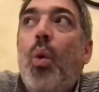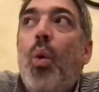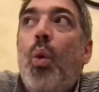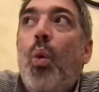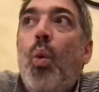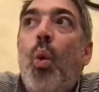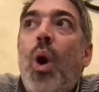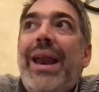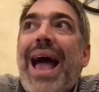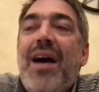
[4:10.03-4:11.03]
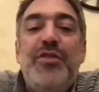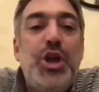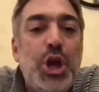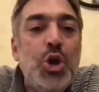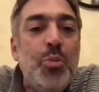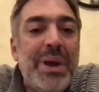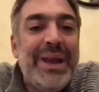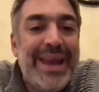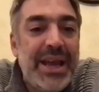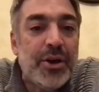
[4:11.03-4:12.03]
what have you been
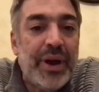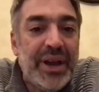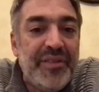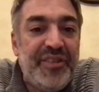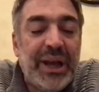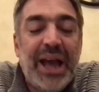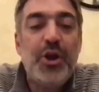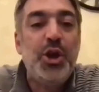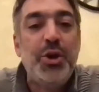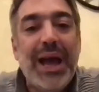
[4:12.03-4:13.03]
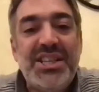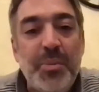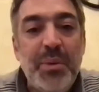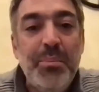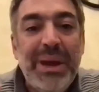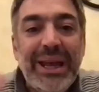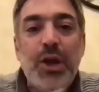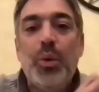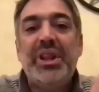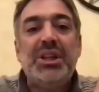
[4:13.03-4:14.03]
hearing and feeling? I know you guys have been meeting
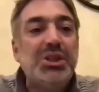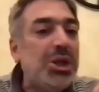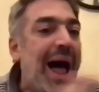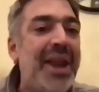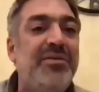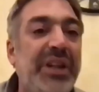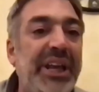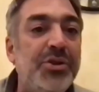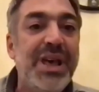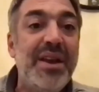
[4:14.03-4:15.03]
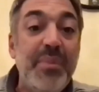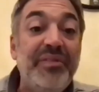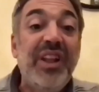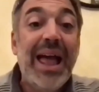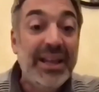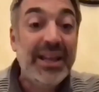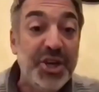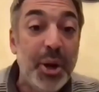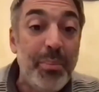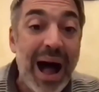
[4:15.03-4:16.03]
with a lot of leaders that have been flying into
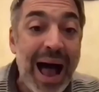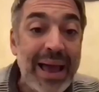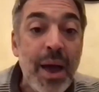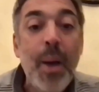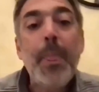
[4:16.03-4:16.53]
Dubai.